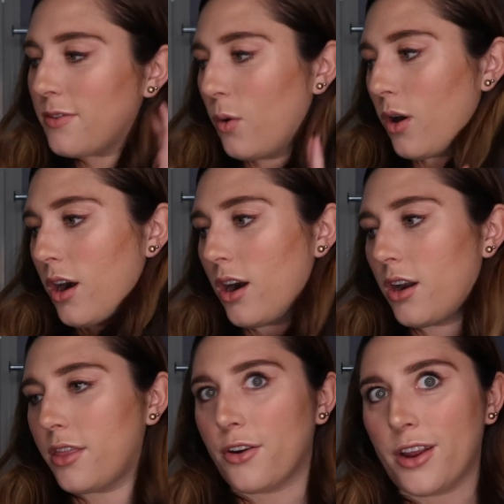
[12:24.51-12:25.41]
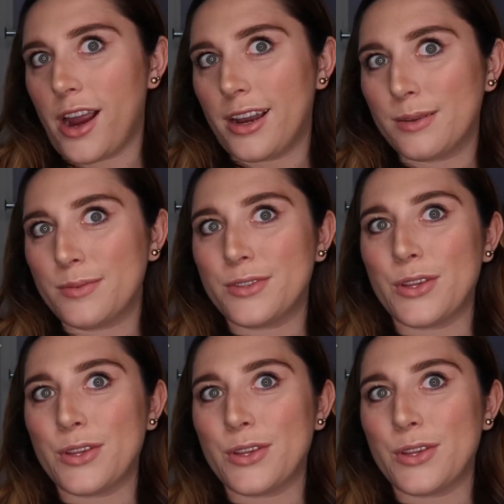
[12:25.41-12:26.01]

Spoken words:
for 30 items,